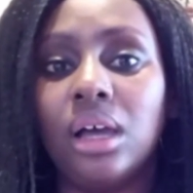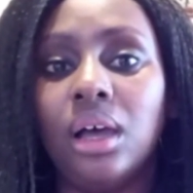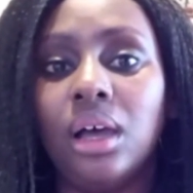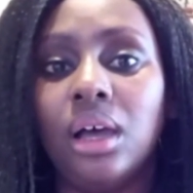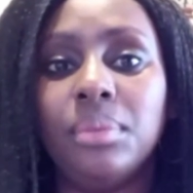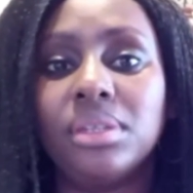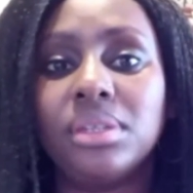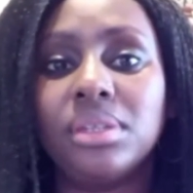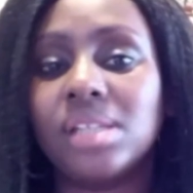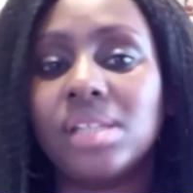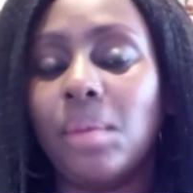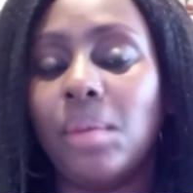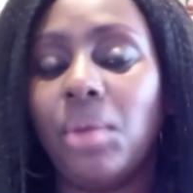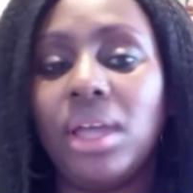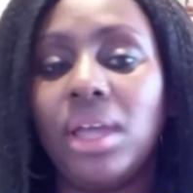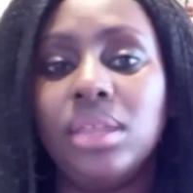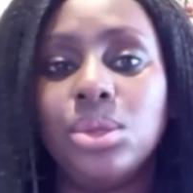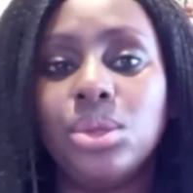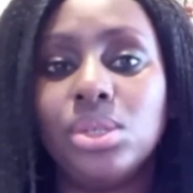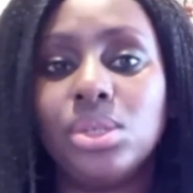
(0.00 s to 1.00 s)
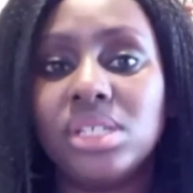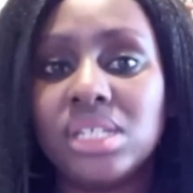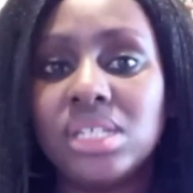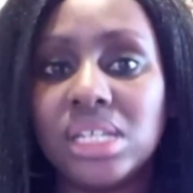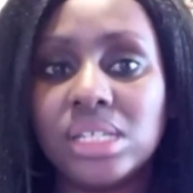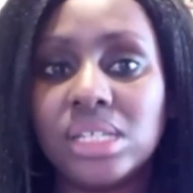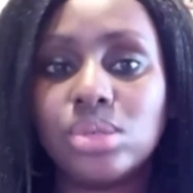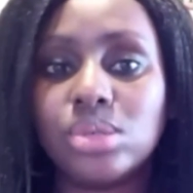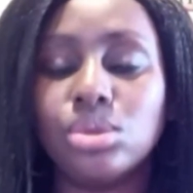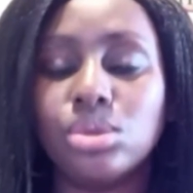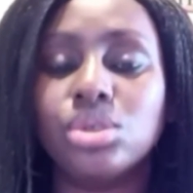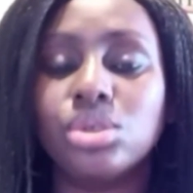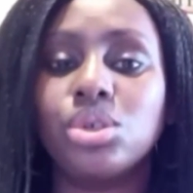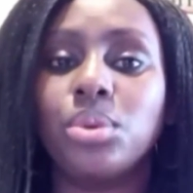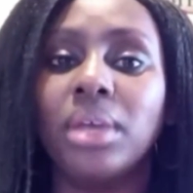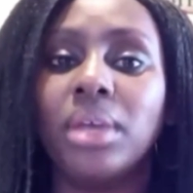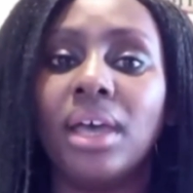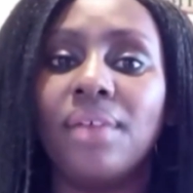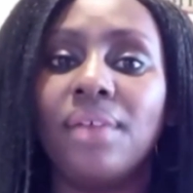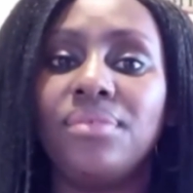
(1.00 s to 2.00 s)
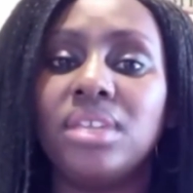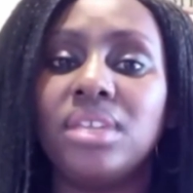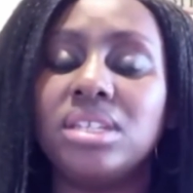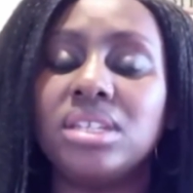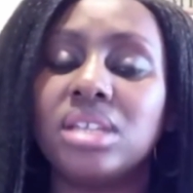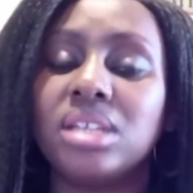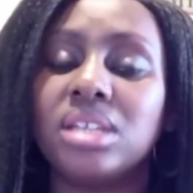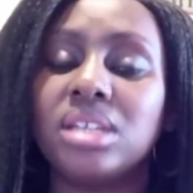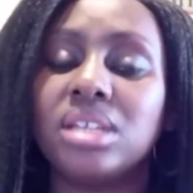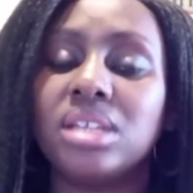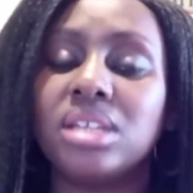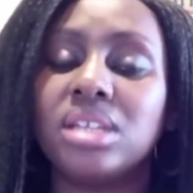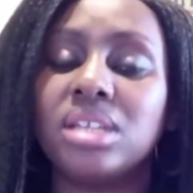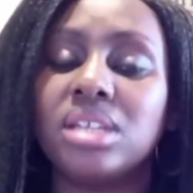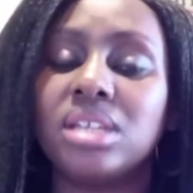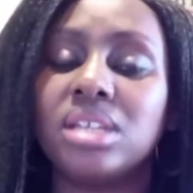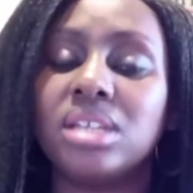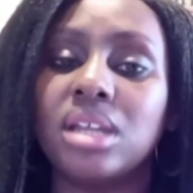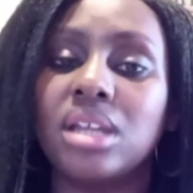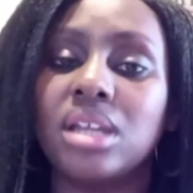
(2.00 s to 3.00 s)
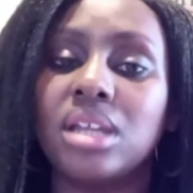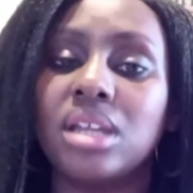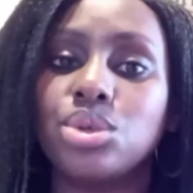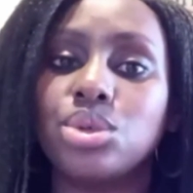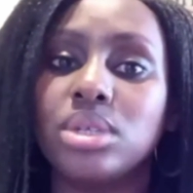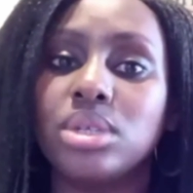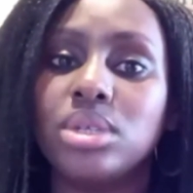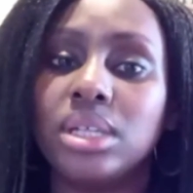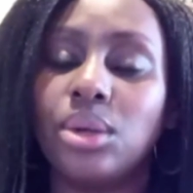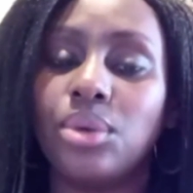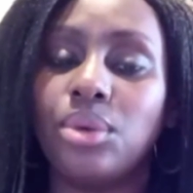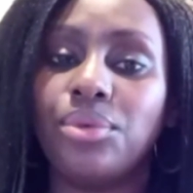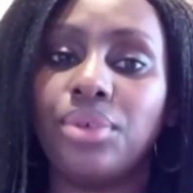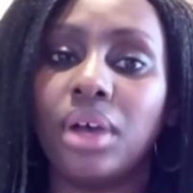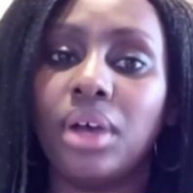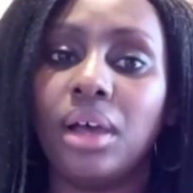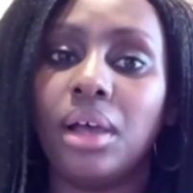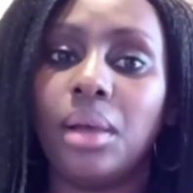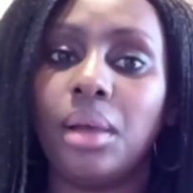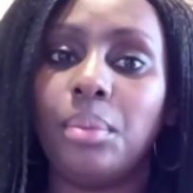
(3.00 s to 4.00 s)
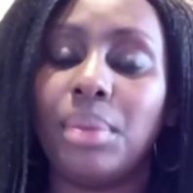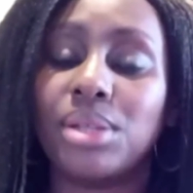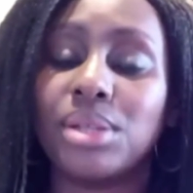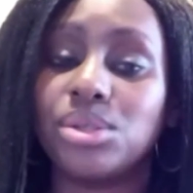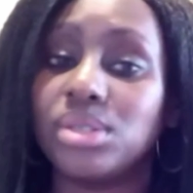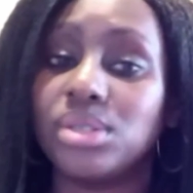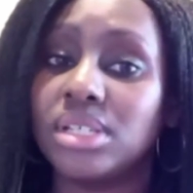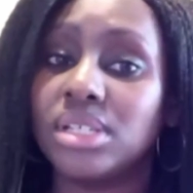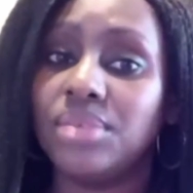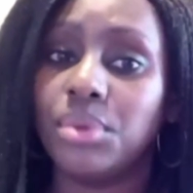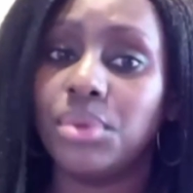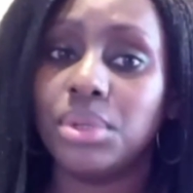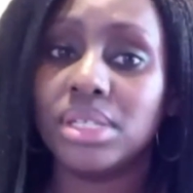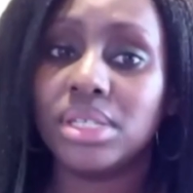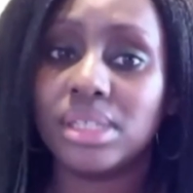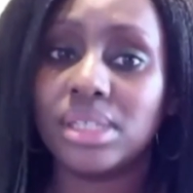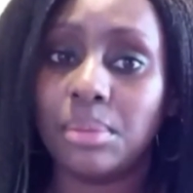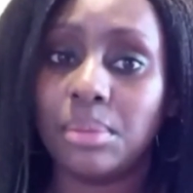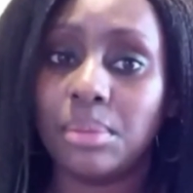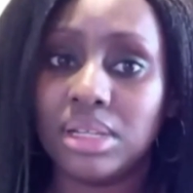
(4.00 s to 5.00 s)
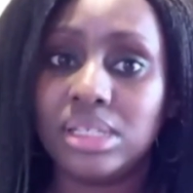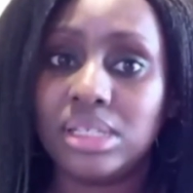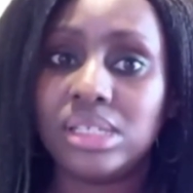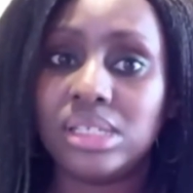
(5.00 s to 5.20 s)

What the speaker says: it's somewhere in those days also, we have the International Day of Persons Living with Disabilities,